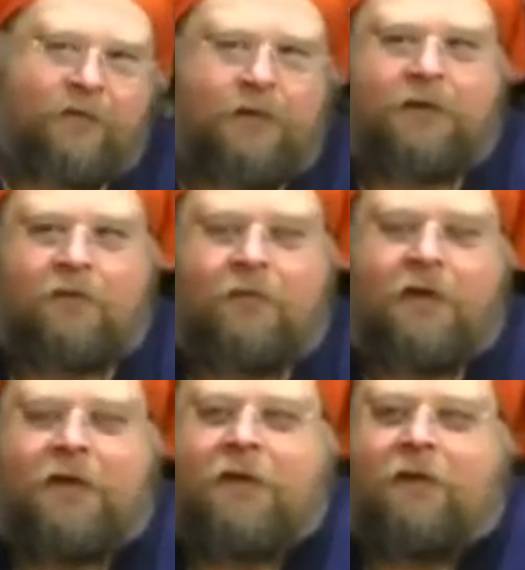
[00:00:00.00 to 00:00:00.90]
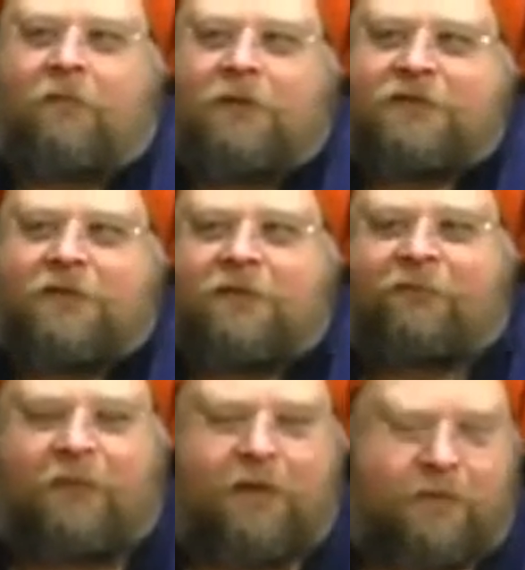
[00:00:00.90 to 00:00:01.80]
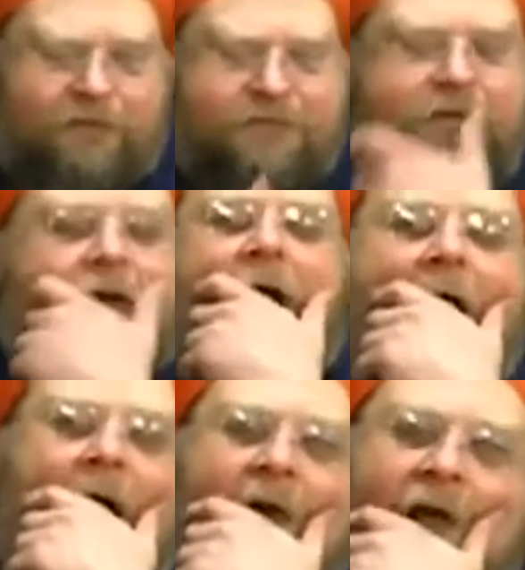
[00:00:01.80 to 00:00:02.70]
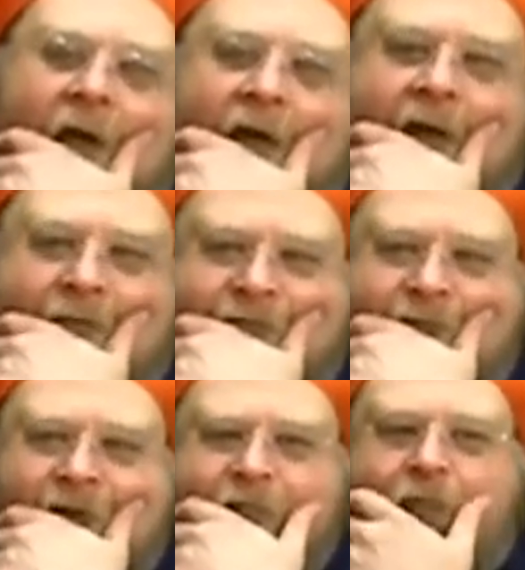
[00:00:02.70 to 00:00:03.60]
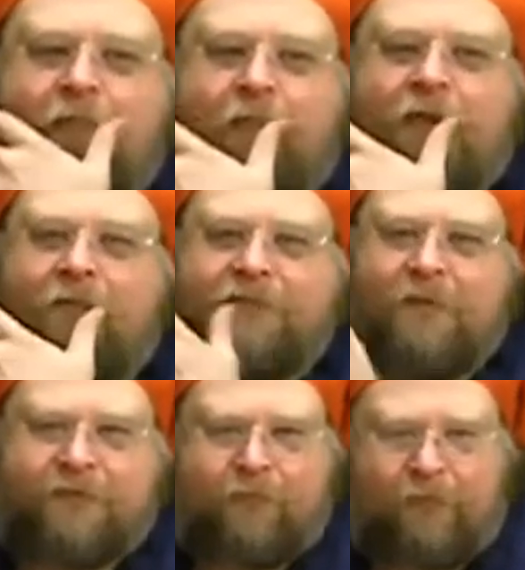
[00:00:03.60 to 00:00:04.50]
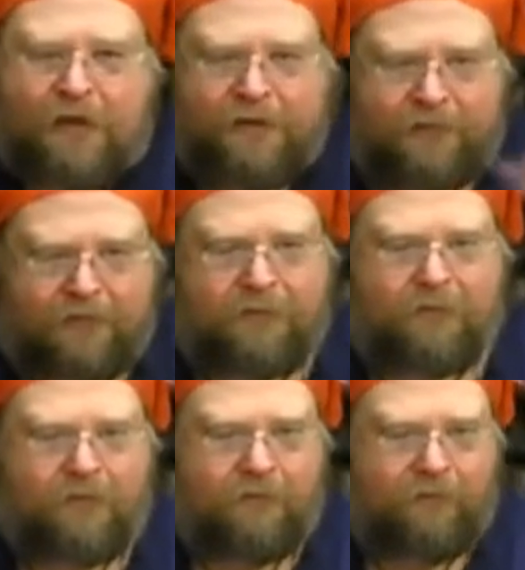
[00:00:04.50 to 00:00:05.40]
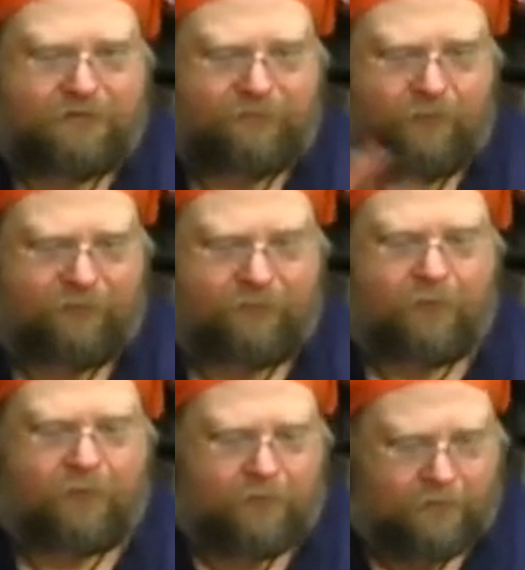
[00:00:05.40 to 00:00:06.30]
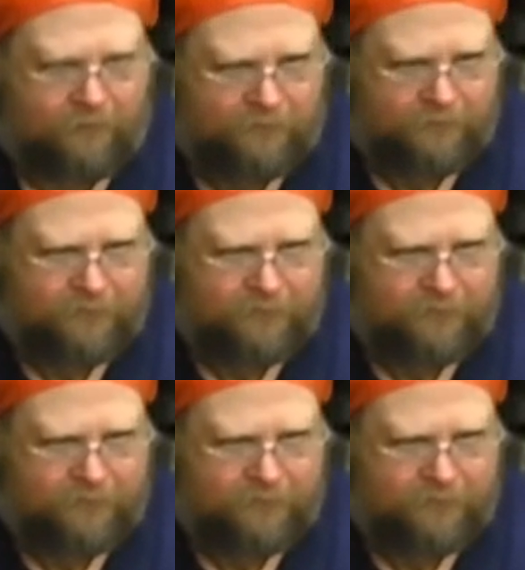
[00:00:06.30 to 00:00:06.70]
You know what? Originally, the fragrance, it was much brighter, much more floral.